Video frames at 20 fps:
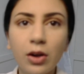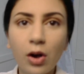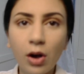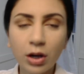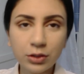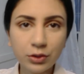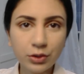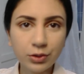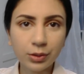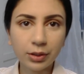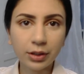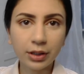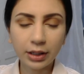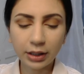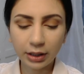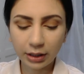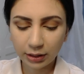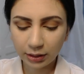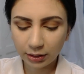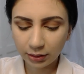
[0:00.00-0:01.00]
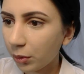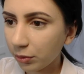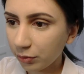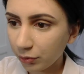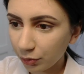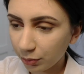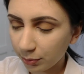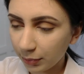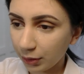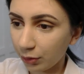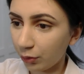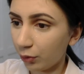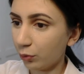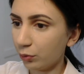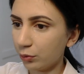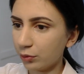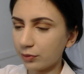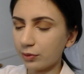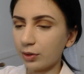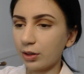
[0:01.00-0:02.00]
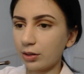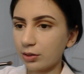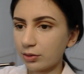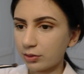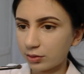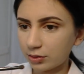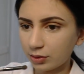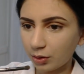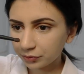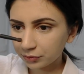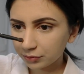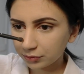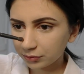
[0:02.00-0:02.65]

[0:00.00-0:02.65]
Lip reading: contouring. I'm gonna do my nose first.